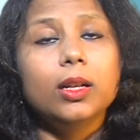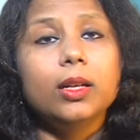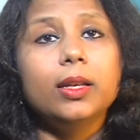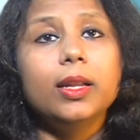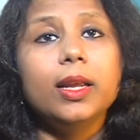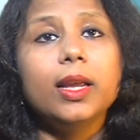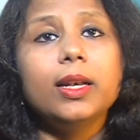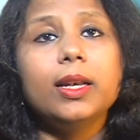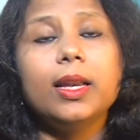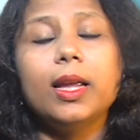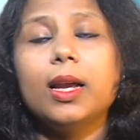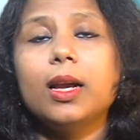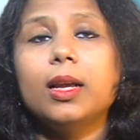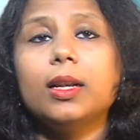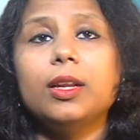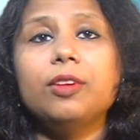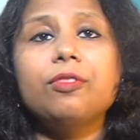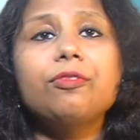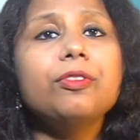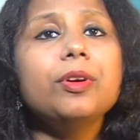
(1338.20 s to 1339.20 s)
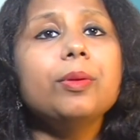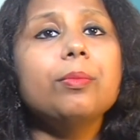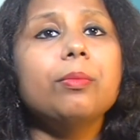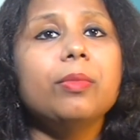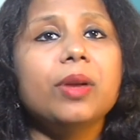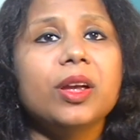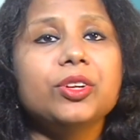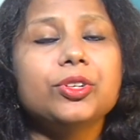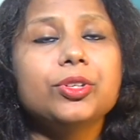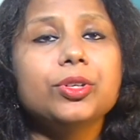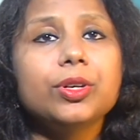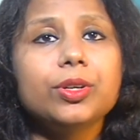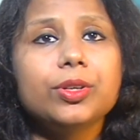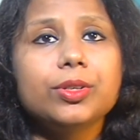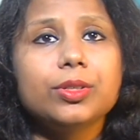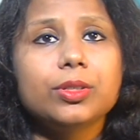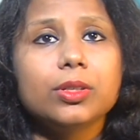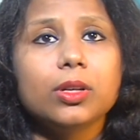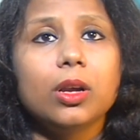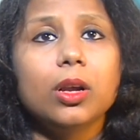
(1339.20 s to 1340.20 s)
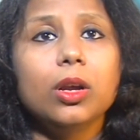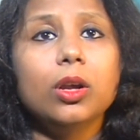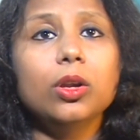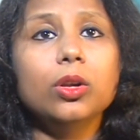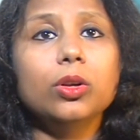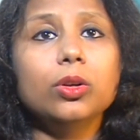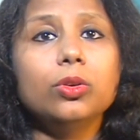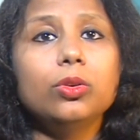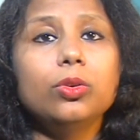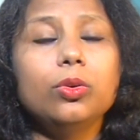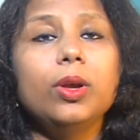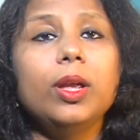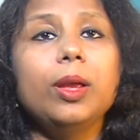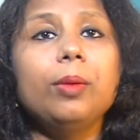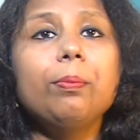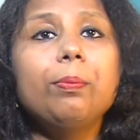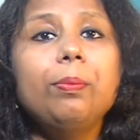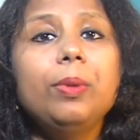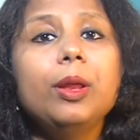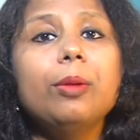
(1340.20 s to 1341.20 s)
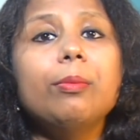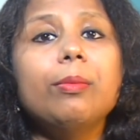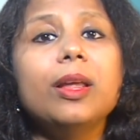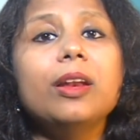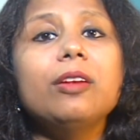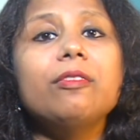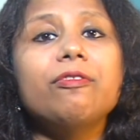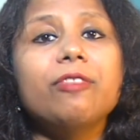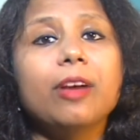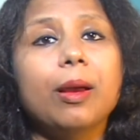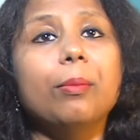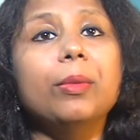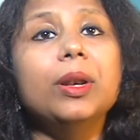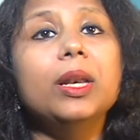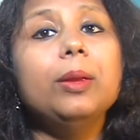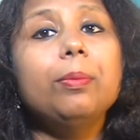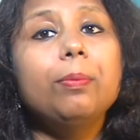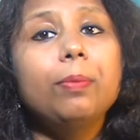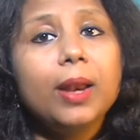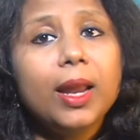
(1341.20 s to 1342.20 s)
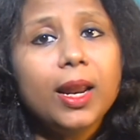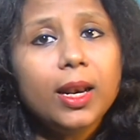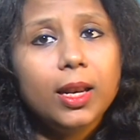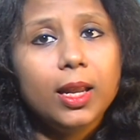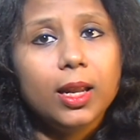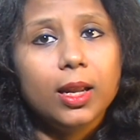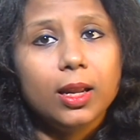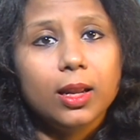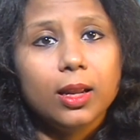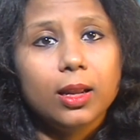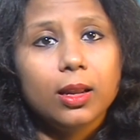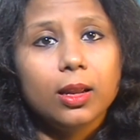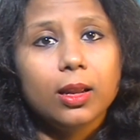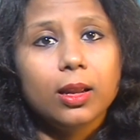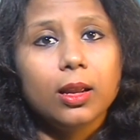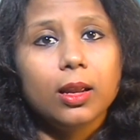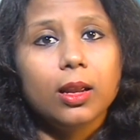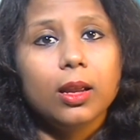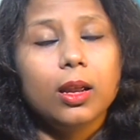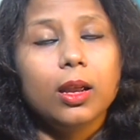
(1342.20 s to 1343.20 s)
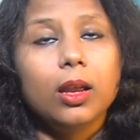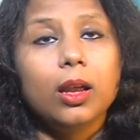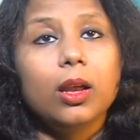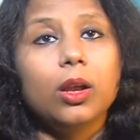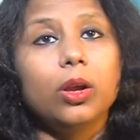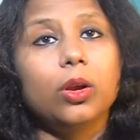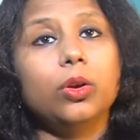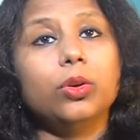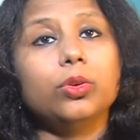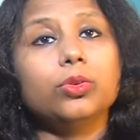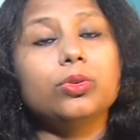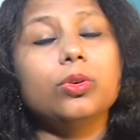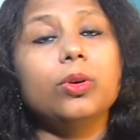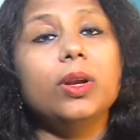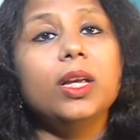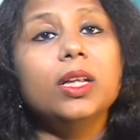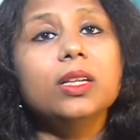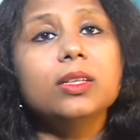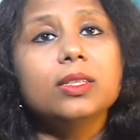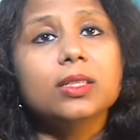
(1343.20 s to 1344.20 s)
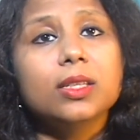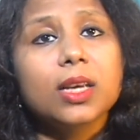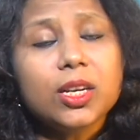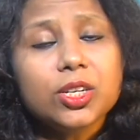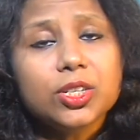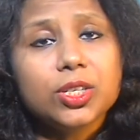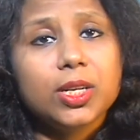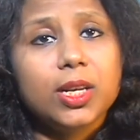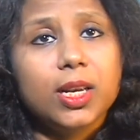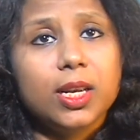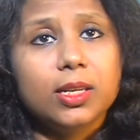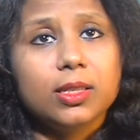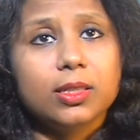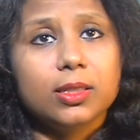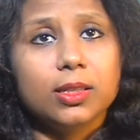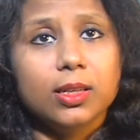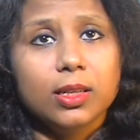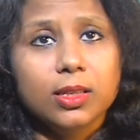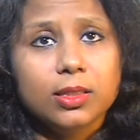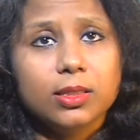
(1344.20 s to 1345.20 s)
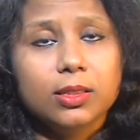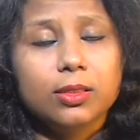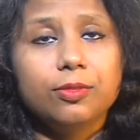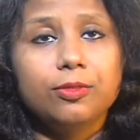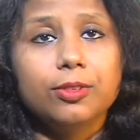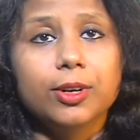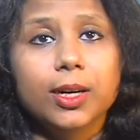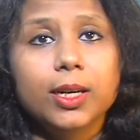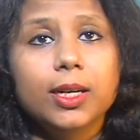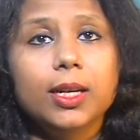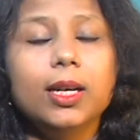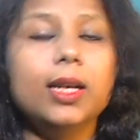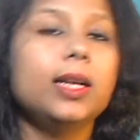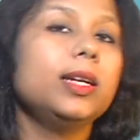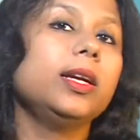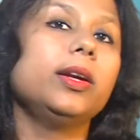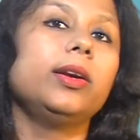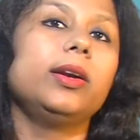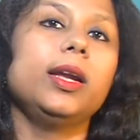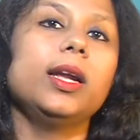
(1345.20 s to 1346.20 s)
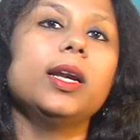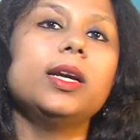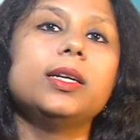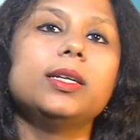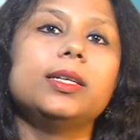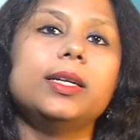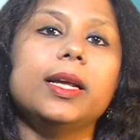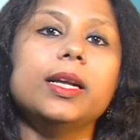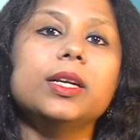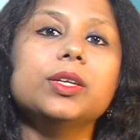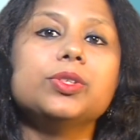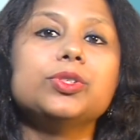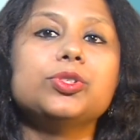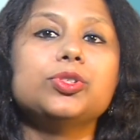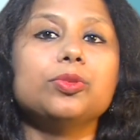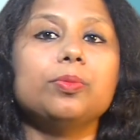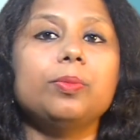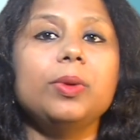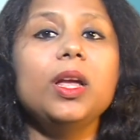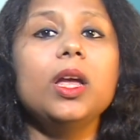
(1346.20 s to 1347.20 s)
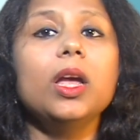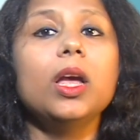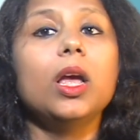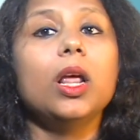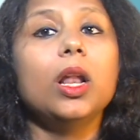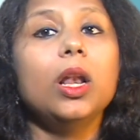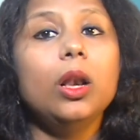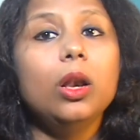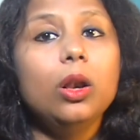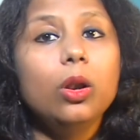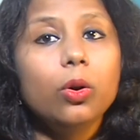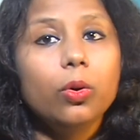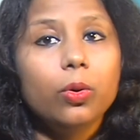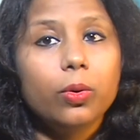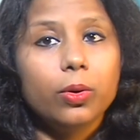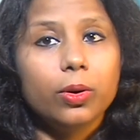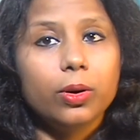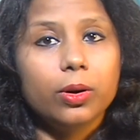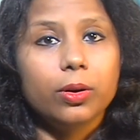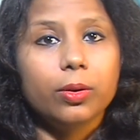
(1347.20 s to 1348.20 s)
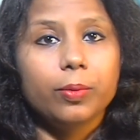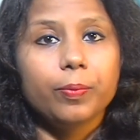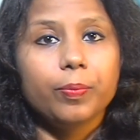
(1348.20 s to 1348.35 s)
They take different measures to implement family planning. So in such cases, the fertility rate tends to be lower.